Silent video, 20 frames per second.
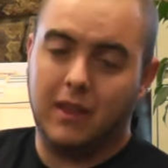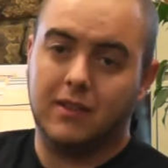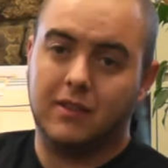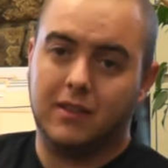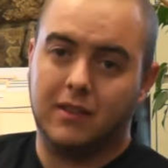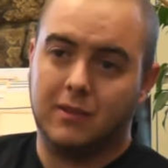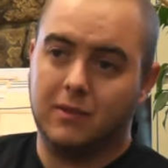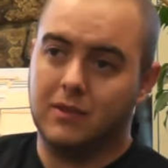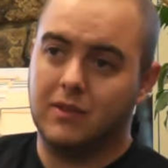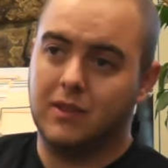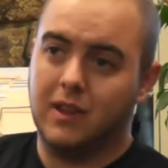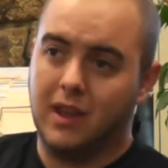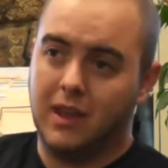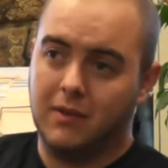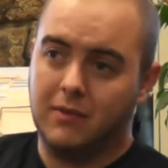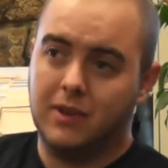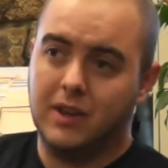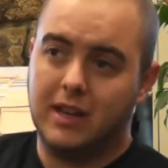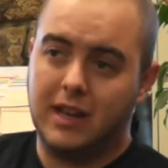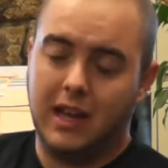Yes, it was
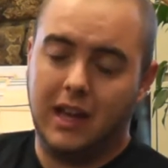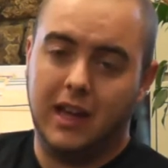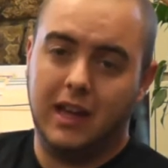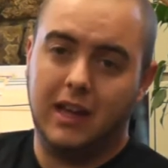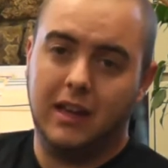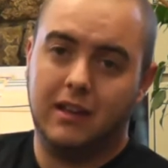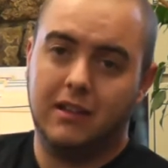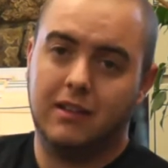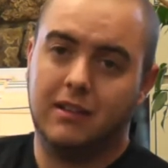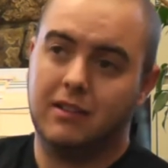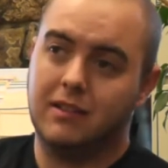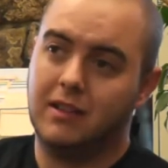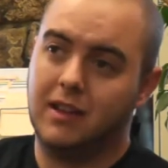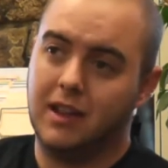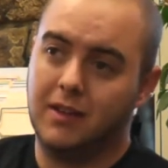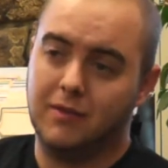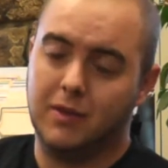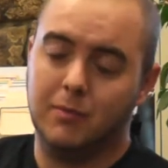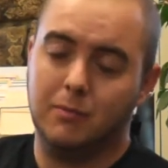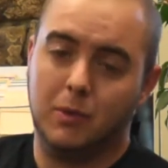every day,
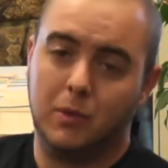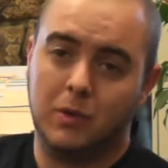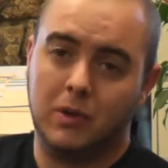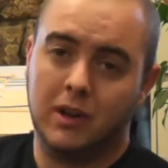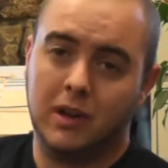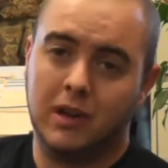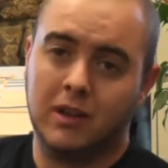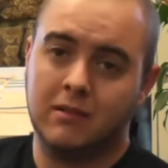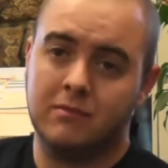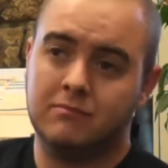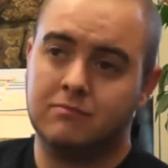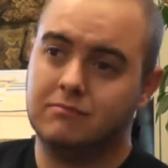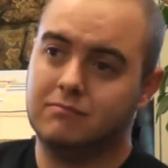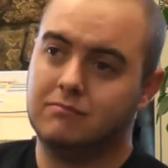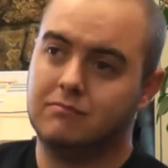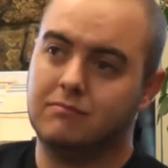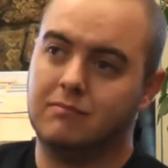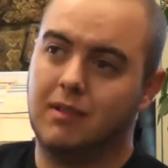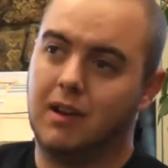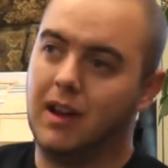every morning.
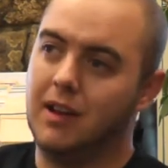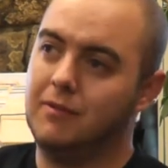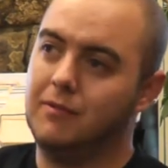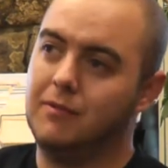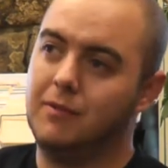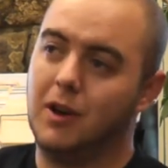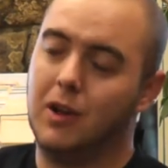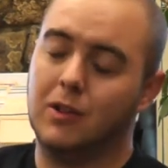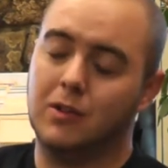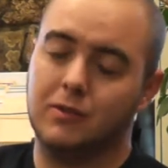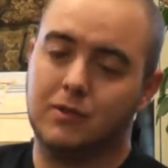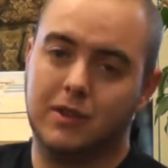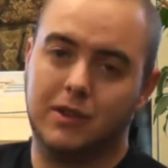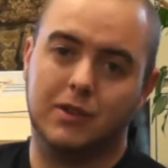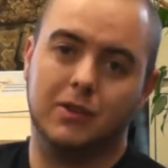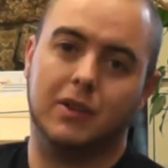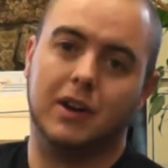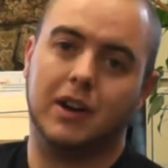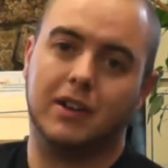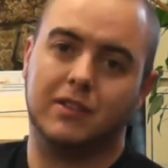I followed the
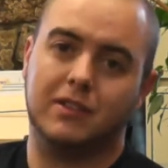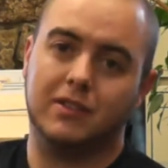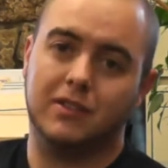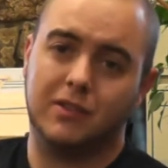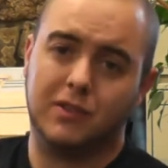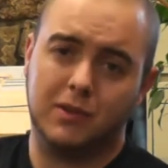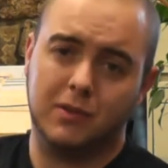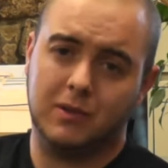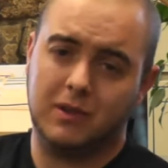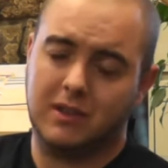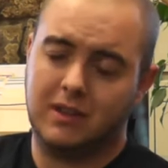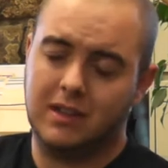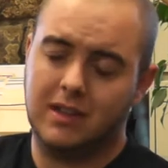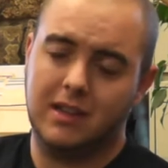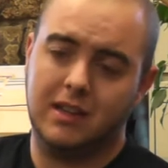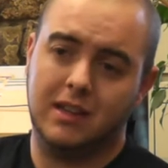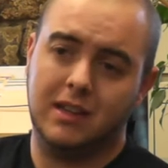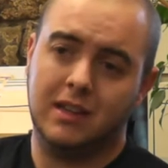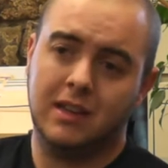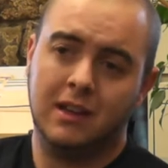directions to a
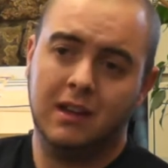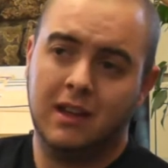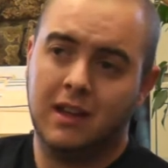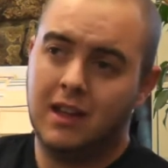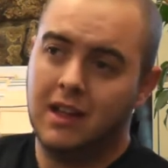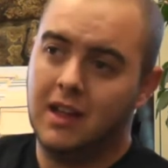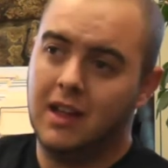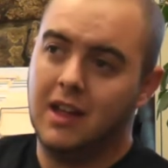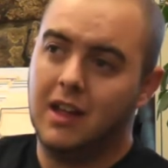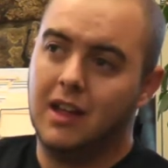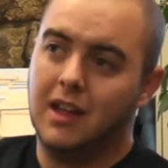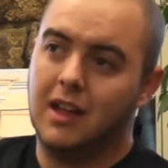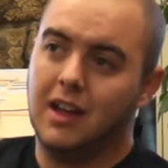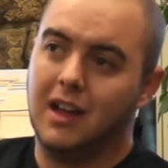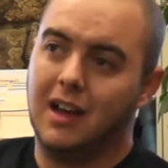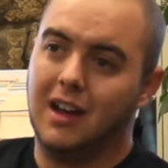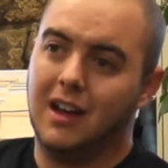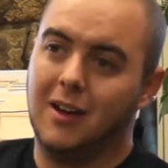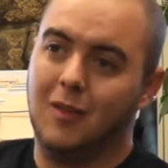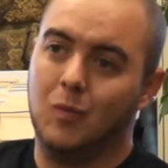T,
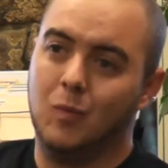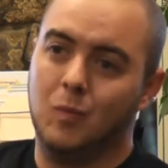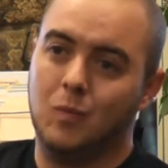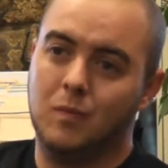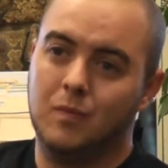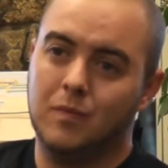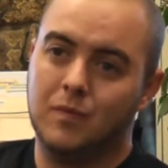and